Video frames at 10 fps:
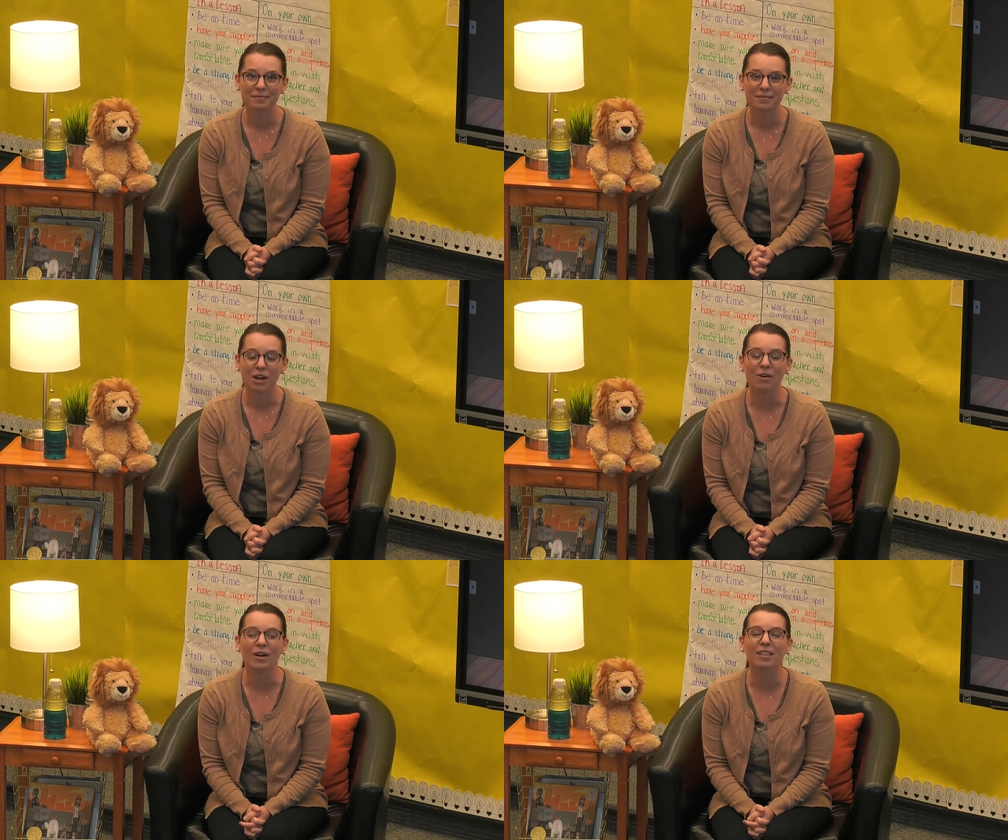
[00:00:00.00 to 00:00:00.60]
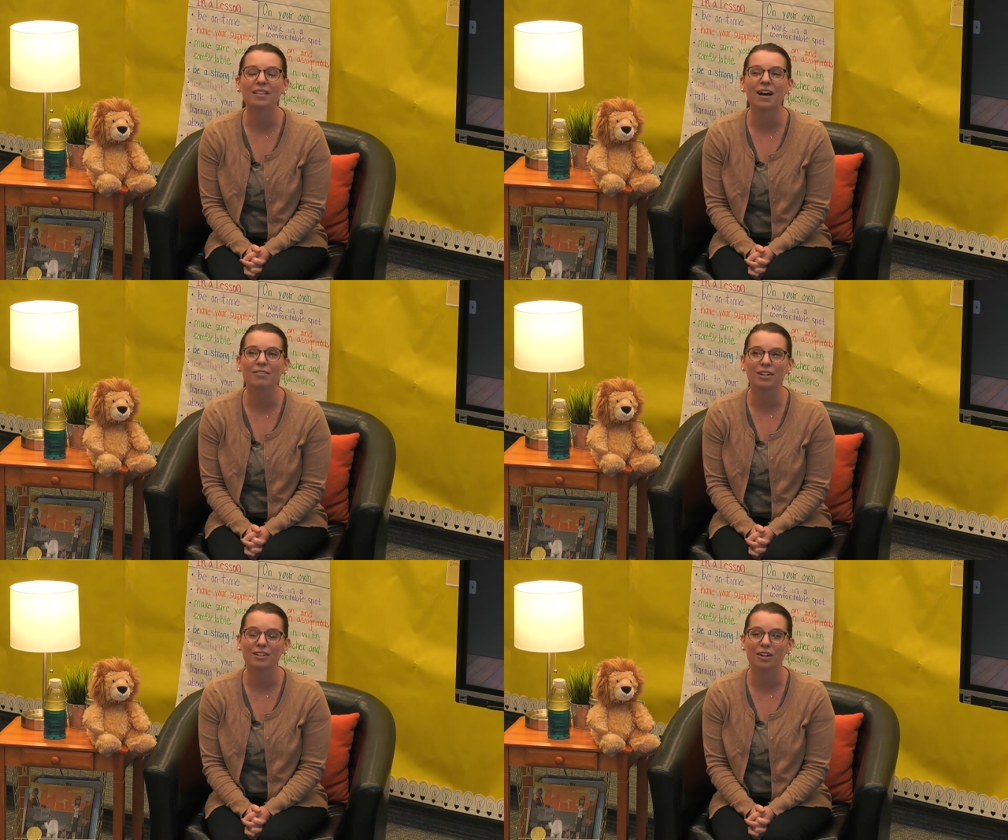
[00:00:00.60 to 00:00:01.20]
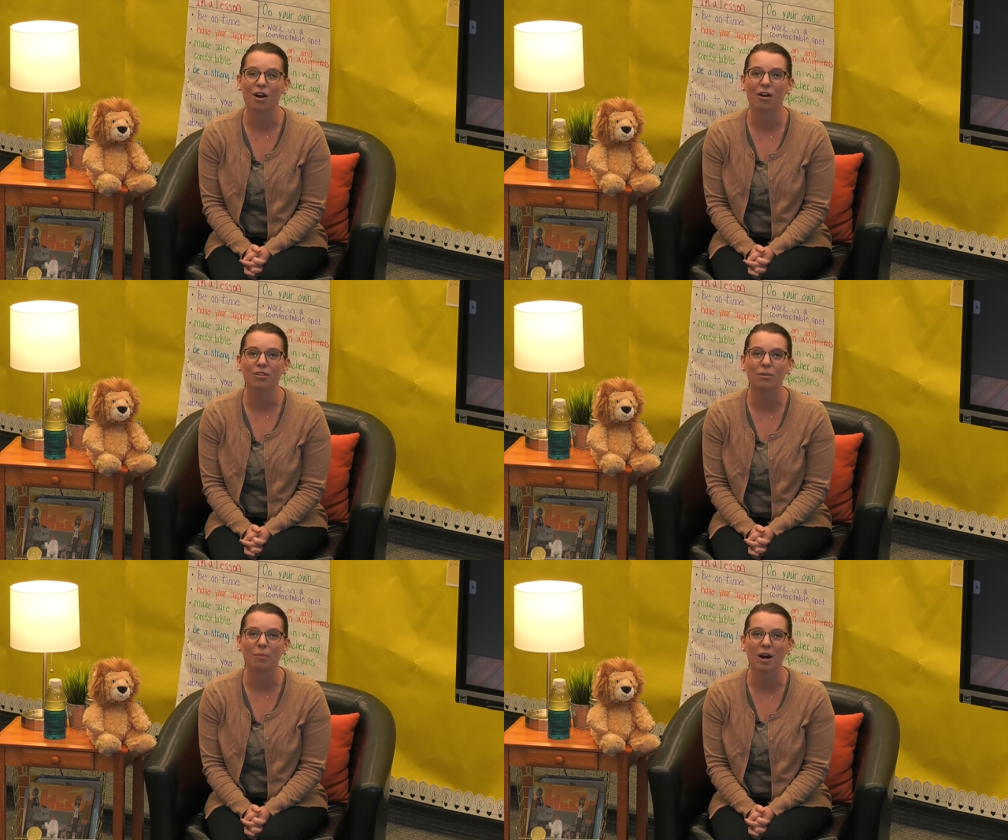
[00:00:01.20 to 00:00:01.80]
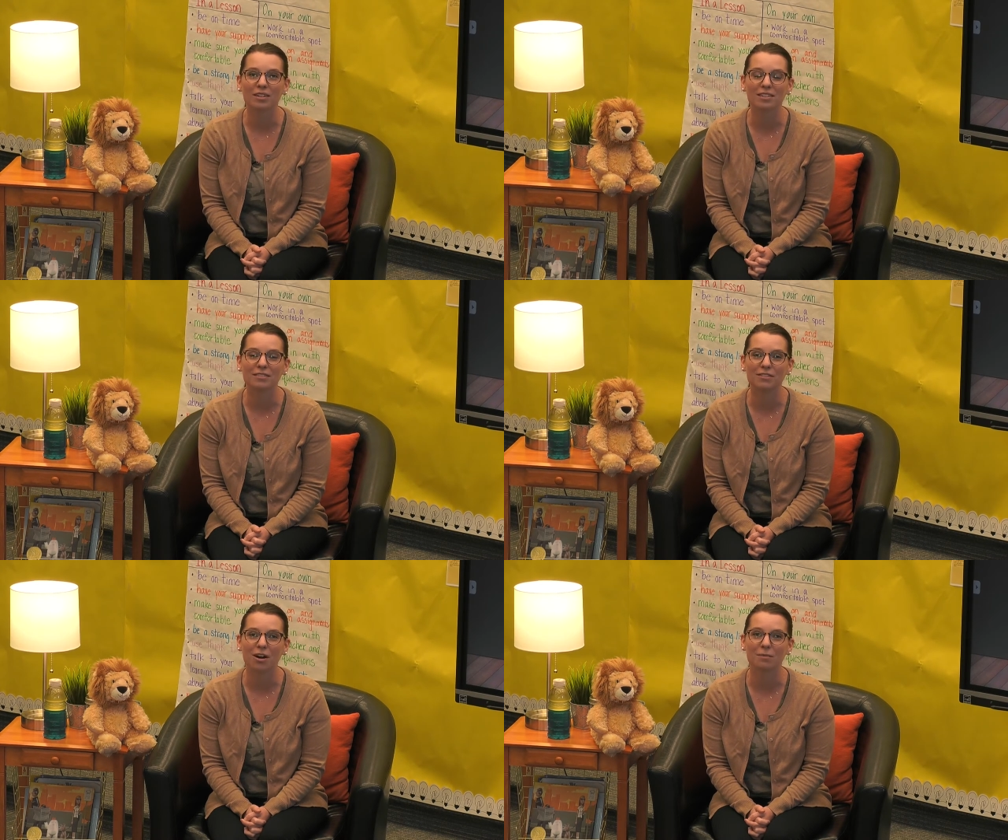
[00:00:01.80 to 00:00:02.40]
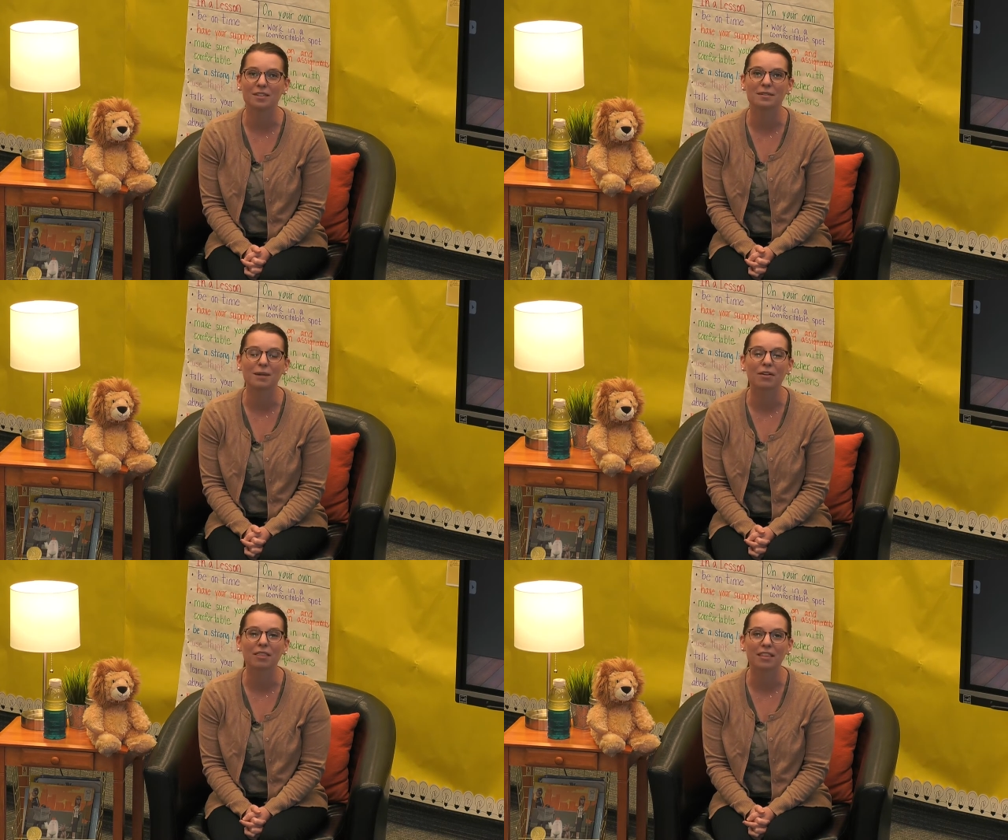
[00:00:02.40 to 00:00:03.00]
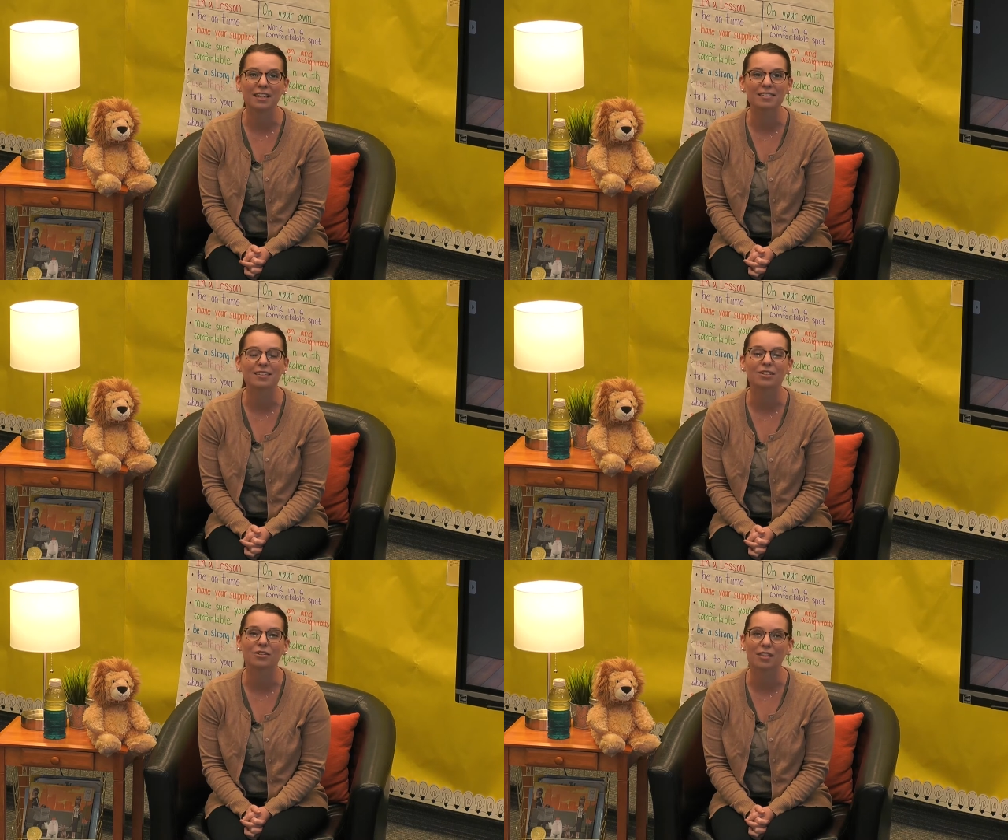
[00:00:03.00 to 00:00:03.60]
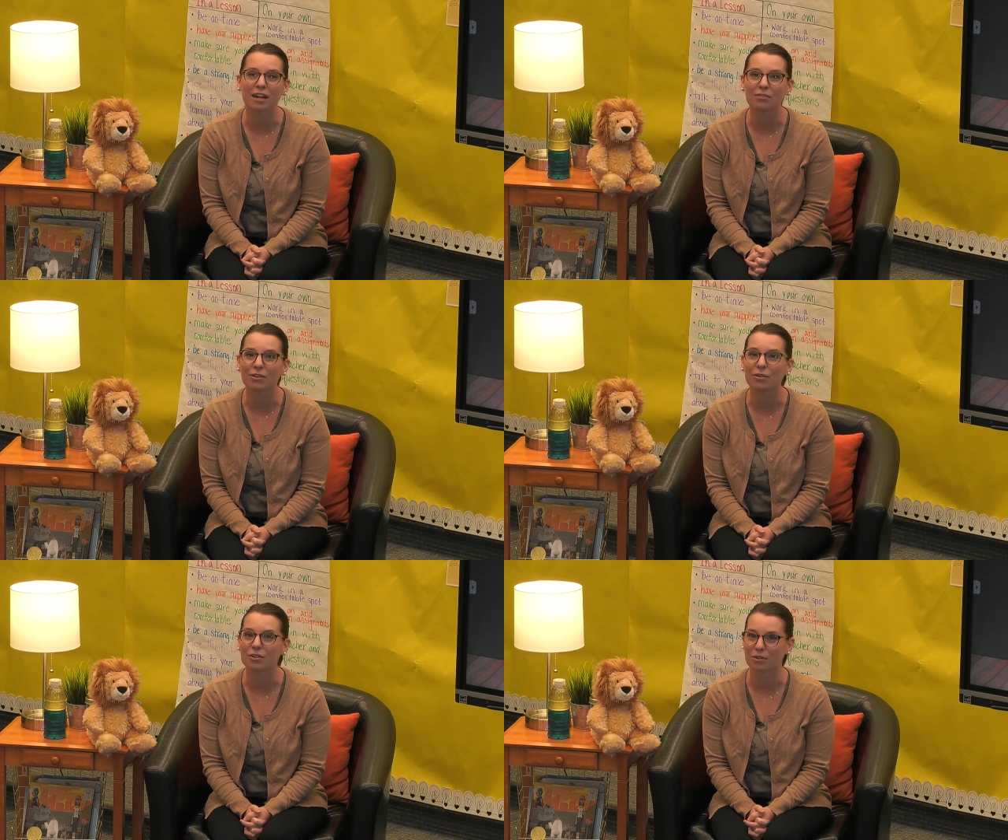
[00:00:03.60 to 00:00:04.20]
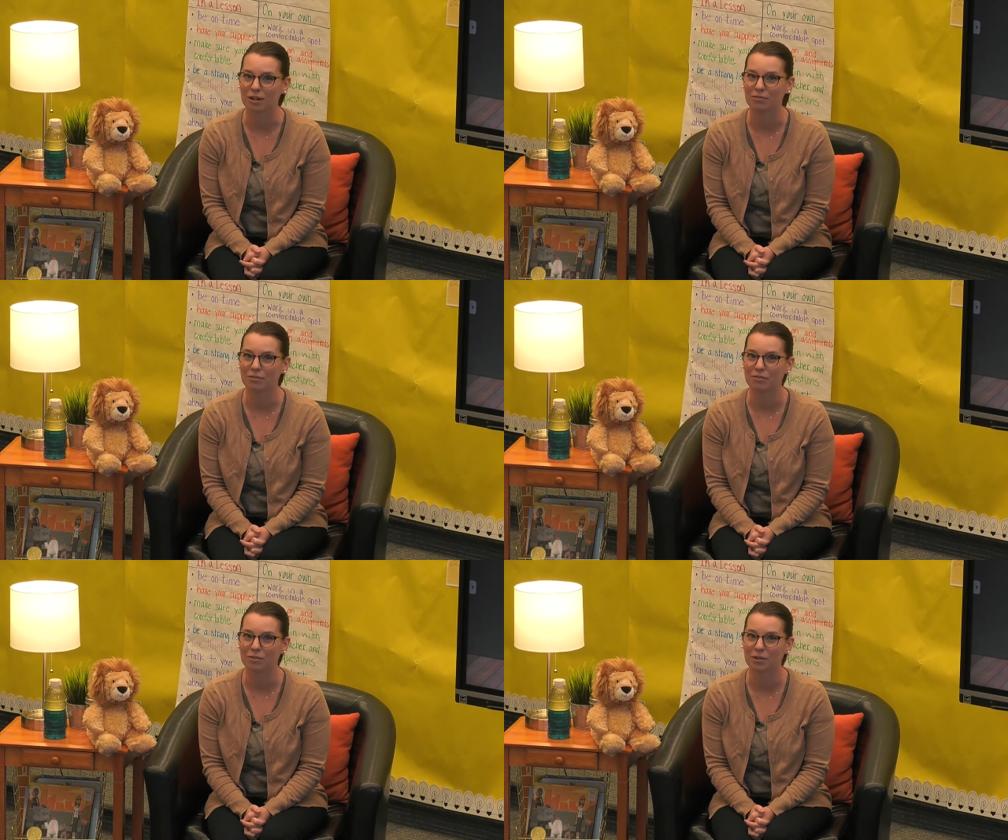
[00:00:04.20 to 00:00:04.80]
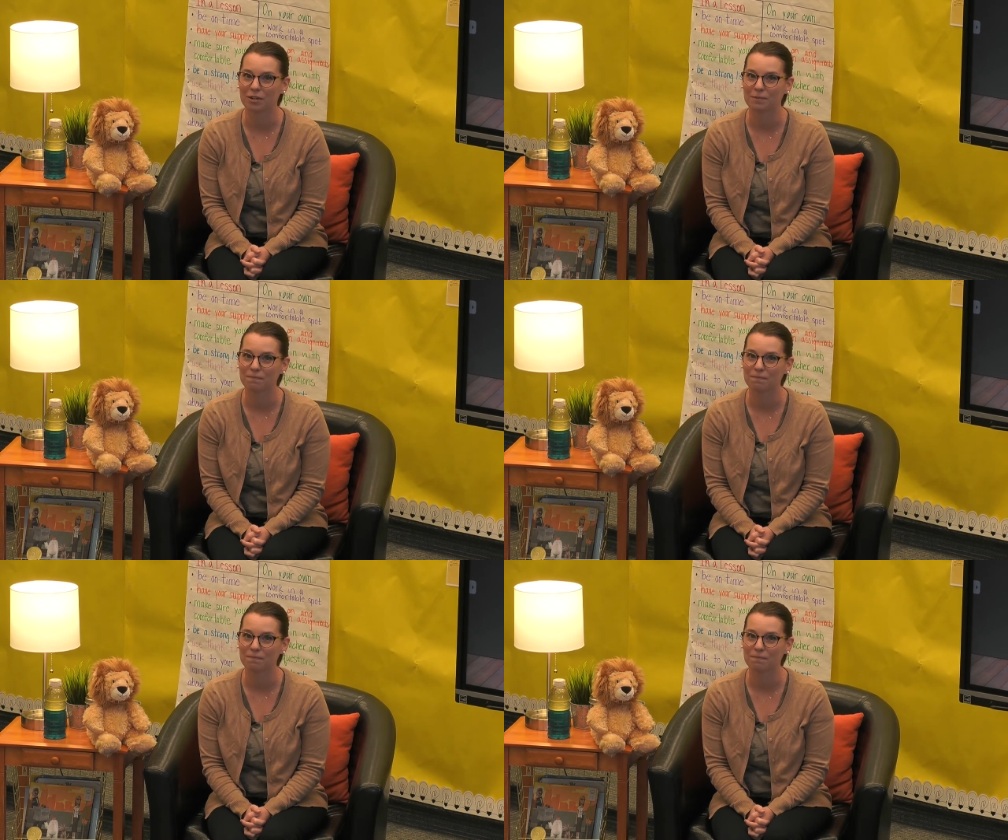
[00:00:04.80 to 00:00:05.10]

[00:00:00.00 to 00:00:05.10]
Oh, I love hearing all the positive comments about things that you're thankful or grateful for.